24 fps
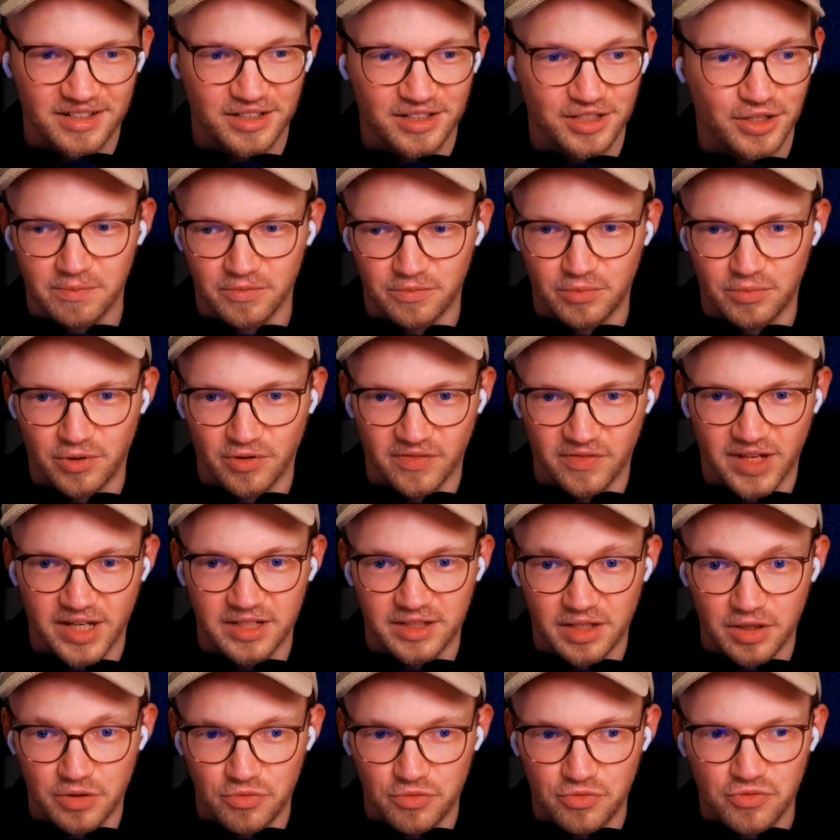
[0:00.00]
you provide
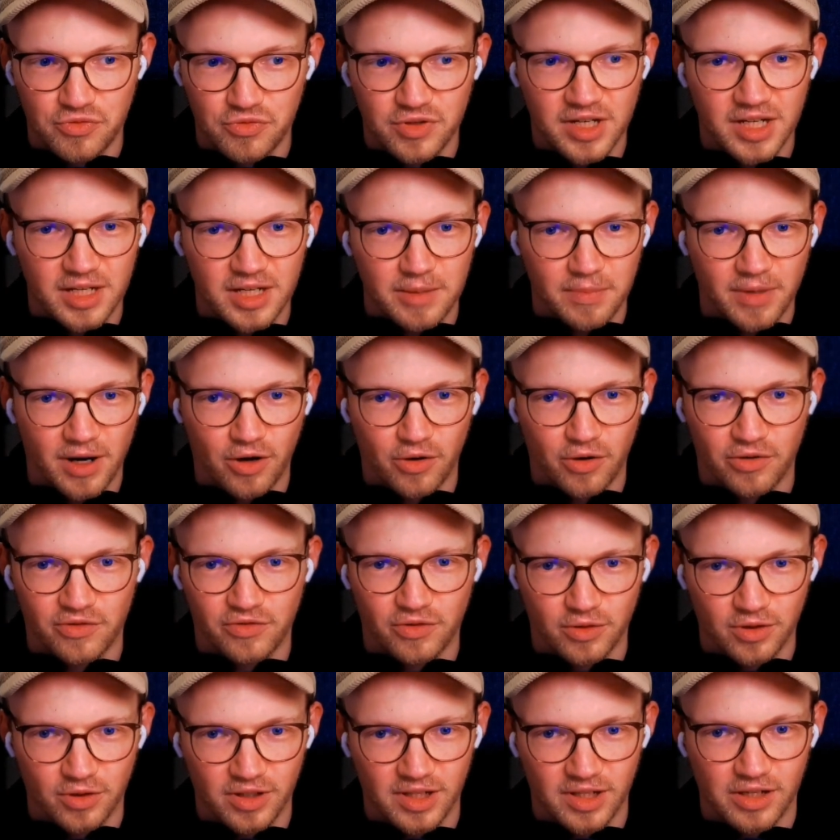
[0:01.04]
a really
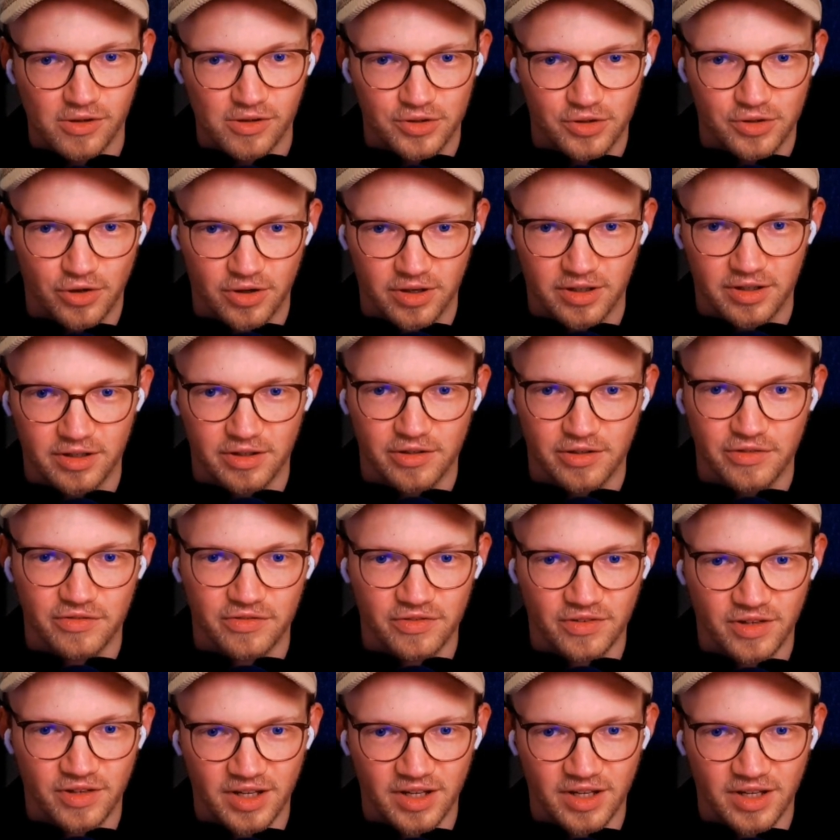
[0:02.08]
powerful alternative